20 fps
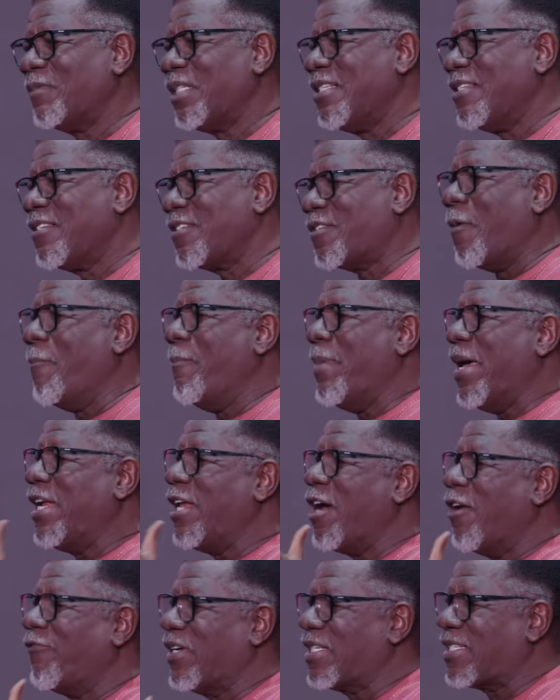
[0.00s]
So many
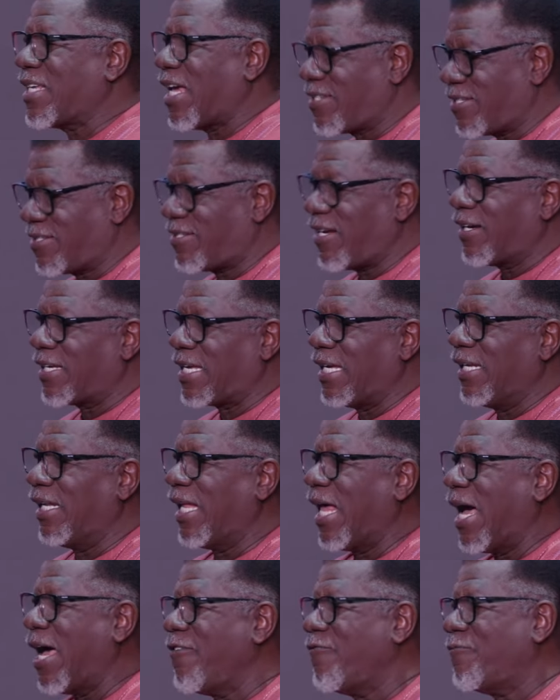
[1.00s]
of us are stuck in
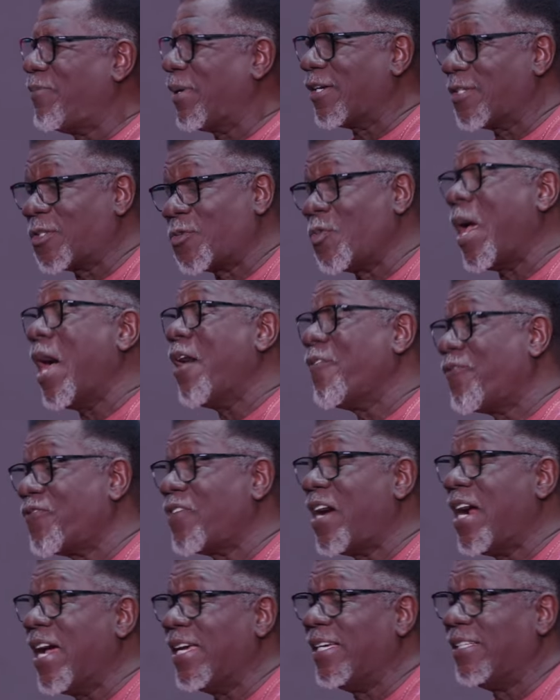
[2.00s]
life because we are
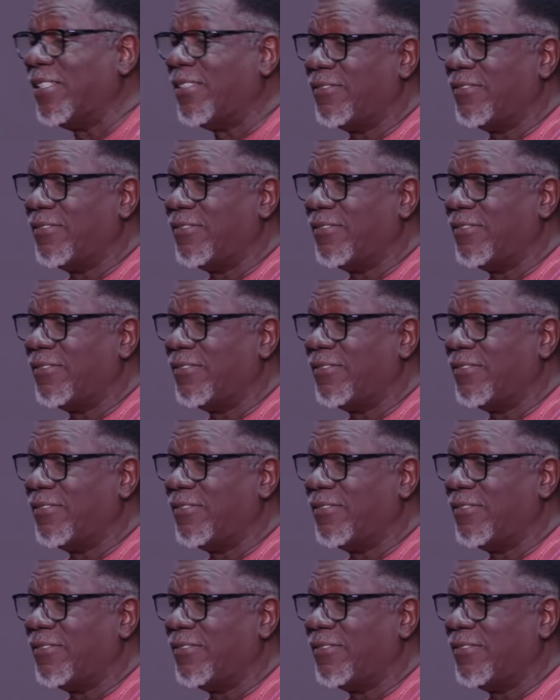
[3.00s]
afraid.